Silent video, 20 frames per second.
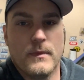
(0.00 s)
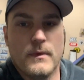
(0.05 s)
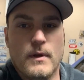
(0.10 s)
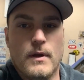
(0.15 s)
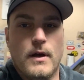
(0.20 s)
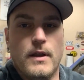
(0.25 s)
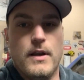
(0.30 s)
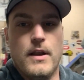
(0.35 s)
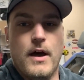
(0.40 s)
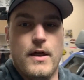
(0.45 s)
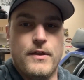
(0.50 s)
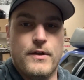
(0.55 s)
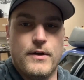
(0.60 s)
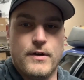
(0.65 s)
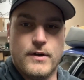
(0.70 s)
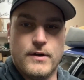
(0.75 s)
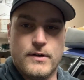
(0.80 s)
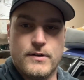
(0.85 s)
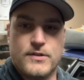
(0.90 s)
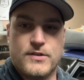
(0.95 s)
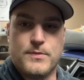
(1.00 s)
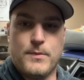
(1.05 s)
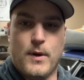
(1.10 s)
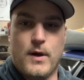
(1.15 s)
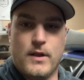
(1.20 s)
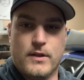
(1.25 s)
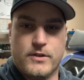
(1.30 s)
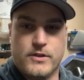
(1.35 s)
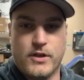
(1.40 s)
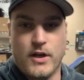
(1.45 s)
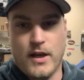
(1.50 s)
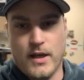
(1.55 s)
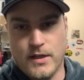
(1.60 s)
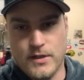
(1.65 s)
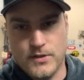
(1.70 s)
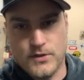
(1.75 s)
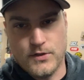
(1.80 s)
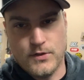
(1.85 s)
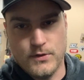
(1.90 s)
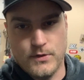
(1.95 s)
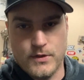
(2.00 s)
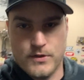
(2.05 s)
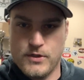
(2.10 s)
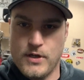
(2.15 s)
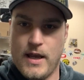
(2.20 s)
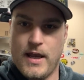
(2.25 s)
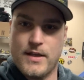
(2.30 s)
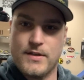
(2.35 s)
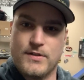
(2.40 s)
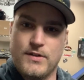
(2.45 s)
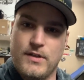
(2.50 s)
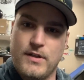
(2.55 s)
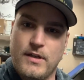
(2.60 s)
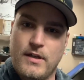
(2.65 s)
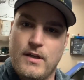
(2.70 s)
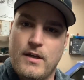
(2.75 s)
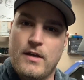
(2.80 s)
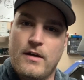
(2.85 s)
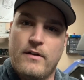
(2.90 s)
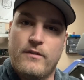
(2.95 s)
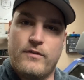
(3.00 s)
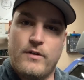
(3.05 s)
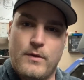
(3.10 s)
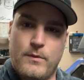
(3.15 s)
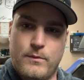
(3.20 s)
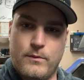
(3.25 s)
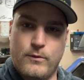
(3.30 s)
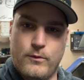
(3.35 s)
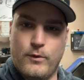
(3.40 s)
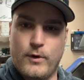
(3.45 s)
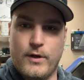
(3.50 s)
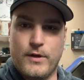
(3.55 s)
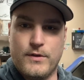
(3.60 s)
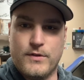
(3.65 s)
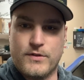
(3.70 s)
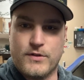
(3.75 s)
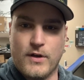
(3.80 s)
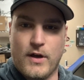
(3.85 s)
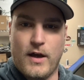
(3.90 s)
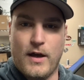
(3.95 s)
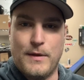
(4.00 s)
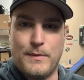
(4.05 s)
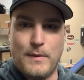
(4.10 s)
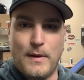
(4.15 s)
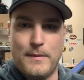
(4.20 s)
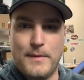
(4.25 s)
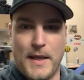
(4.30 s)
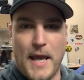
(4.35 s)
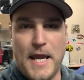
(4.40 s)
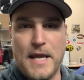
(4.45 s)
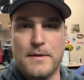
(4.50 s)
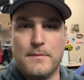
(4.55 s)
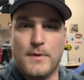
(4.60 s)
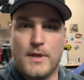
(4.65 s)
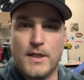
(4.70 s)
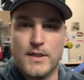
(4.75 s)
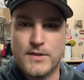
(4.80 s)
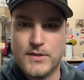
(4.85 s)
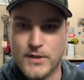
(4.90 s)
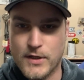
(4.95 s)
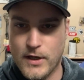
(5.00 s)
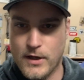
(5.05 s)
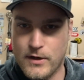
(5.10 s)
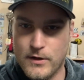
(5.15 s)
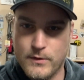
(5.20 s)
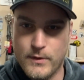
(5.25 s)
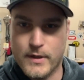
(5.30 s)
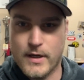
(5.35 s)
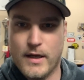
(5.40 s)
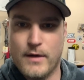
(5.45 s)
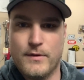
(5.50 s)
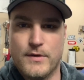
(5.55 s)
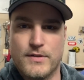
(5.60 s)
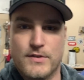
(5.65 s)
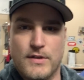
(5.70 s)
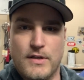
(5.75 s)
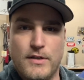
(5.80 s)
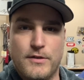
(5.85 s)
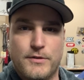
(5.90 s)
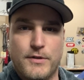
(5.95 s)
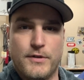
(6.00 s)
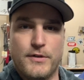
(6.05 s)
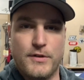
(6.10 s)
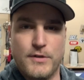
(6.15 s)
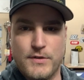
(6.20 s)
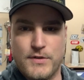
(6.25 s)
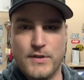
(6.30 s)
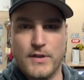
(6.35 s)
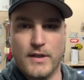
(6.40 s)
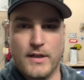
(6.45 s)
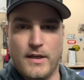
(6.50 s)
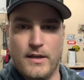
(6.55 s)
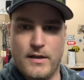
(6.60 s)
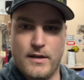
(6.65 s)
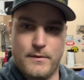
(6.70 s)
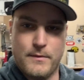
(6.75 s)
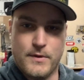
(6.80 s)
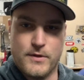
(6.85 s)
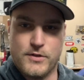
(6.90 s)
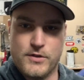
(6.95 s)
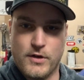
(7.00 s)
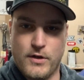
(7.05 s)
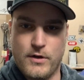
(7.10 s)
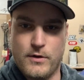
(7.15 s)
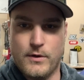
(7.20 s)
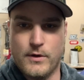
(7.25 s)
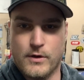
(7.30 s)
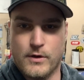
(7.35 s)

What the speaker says: Another small change to the chassis from where you saw it maybe 8 minutes ago when I was introducing it. I'm gonna show you real